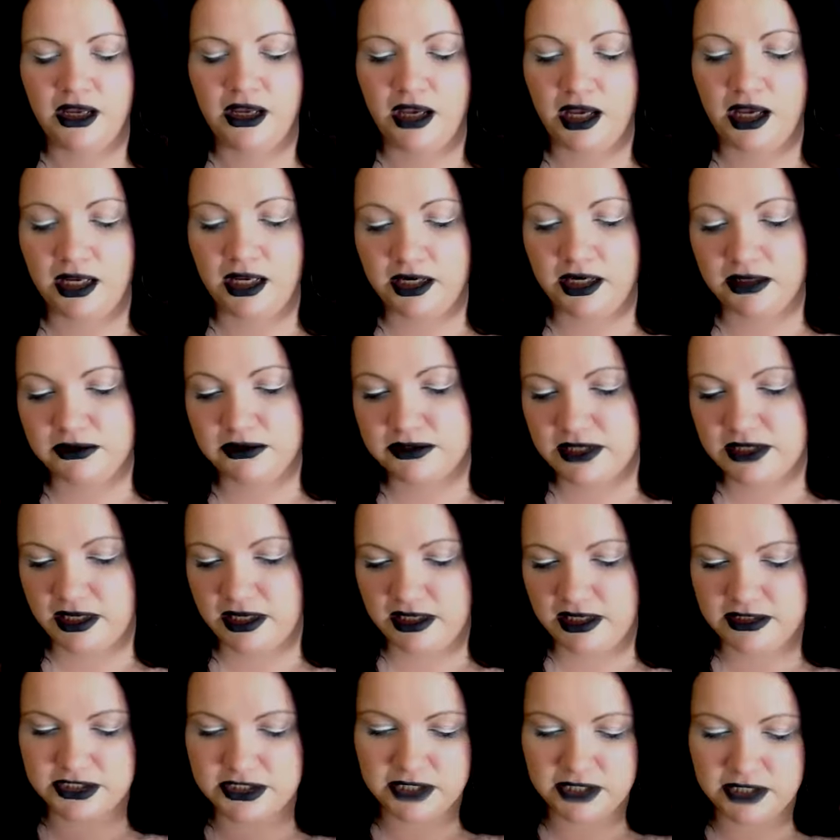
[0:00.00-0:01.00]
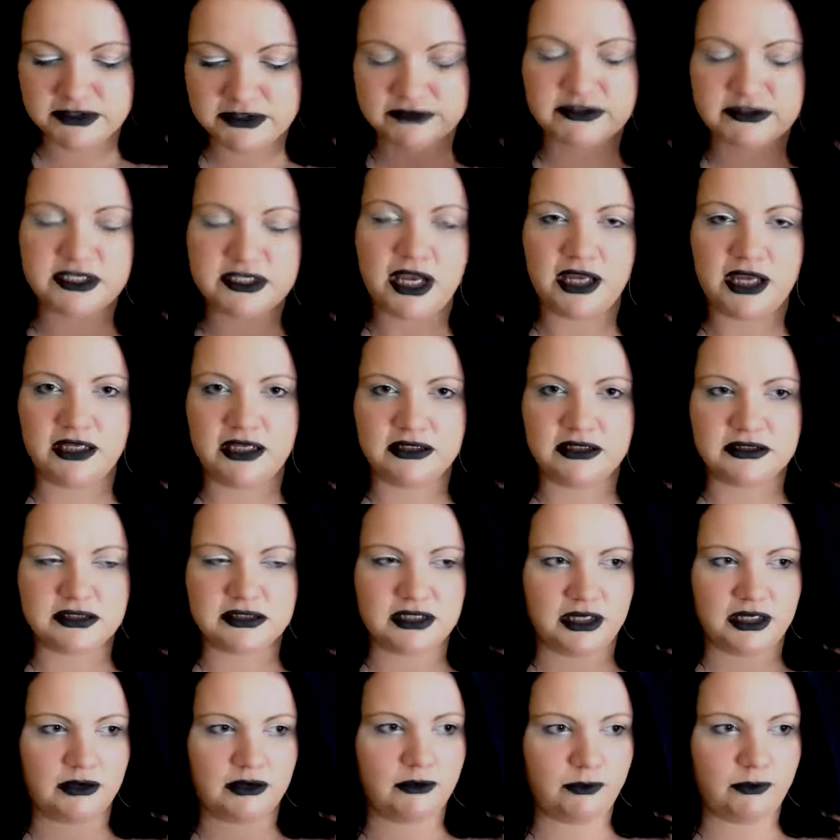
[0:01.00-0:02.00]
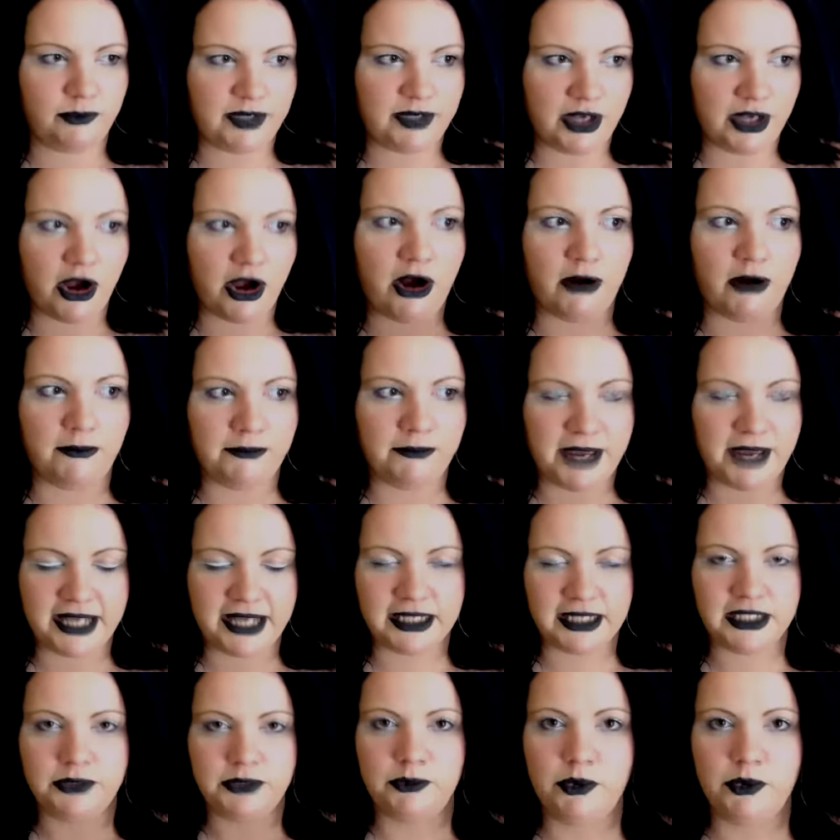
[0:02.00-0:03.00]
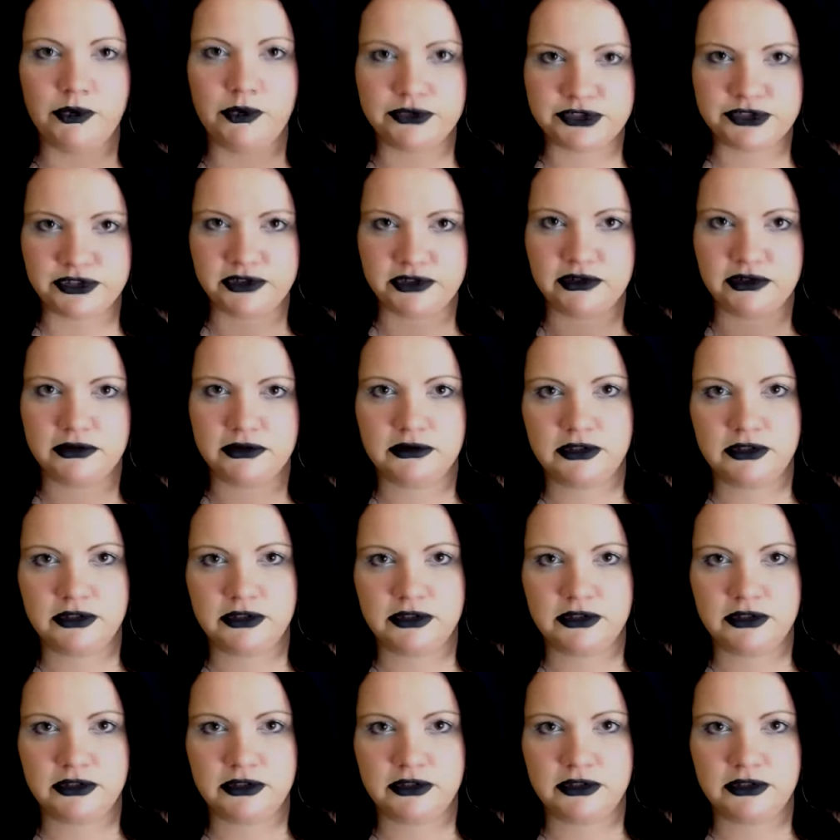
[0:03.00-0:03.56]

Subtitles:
And in terms of science, like we are mainly water.